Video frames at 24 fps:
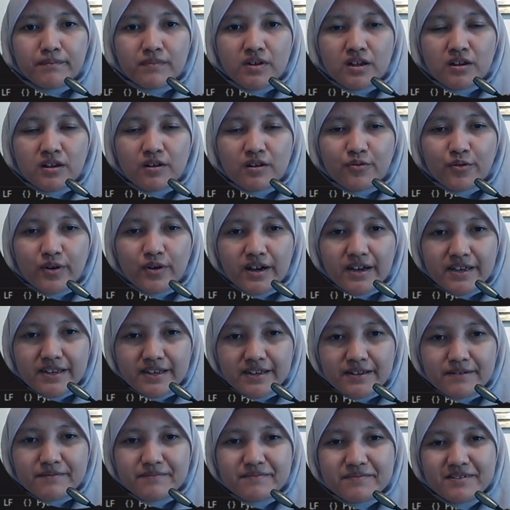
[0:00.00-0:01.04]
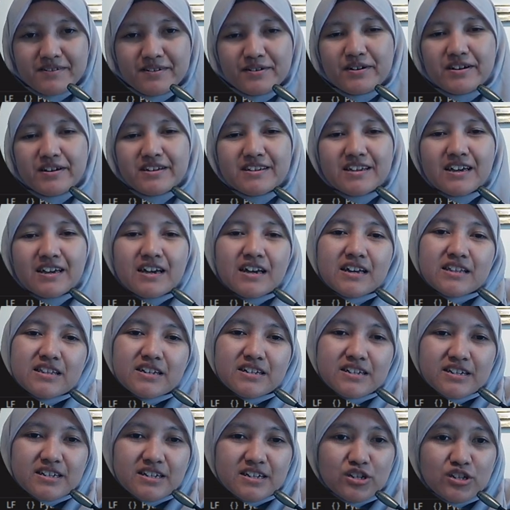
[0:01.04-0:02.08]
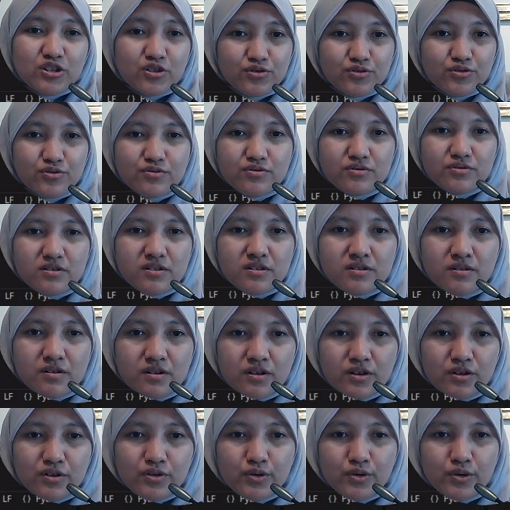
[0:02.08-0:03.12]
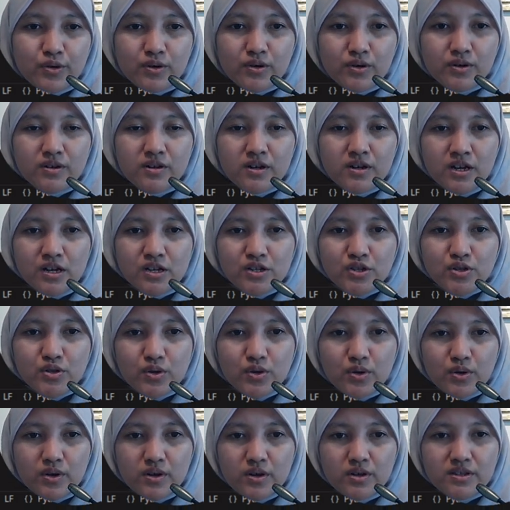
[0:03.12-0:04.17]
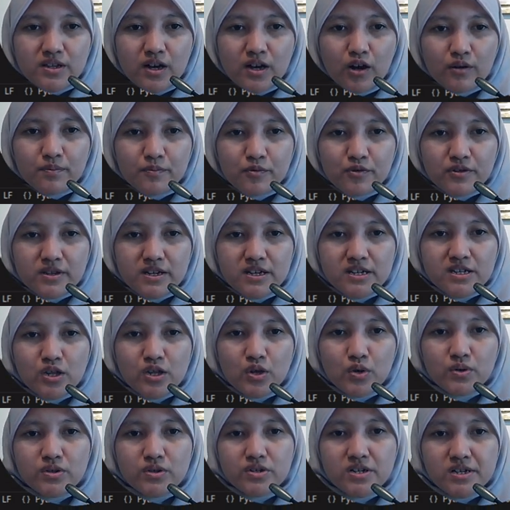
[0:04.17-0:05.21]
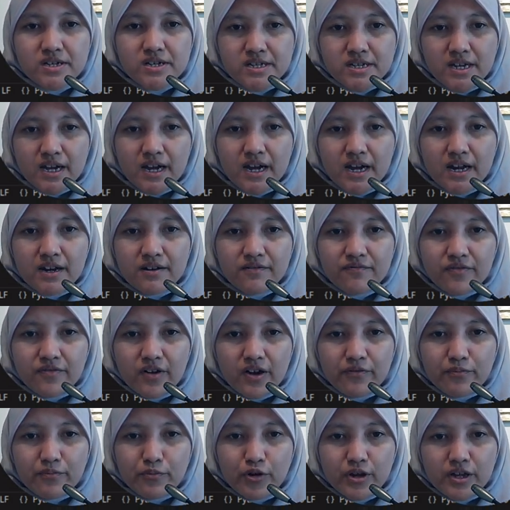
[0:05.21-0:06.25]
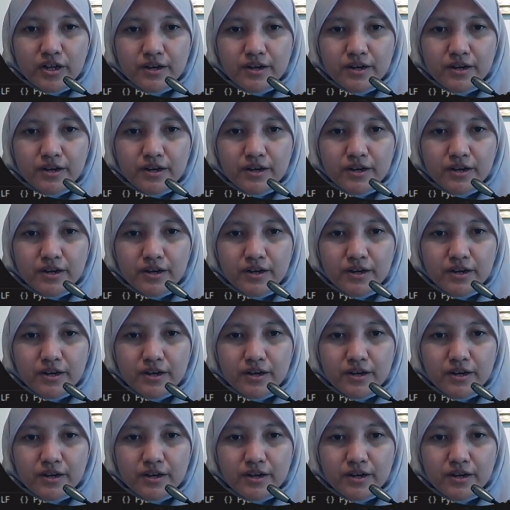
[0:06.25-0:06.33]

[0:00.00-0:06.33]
right right, this is true, so the output is you just earn 5 point,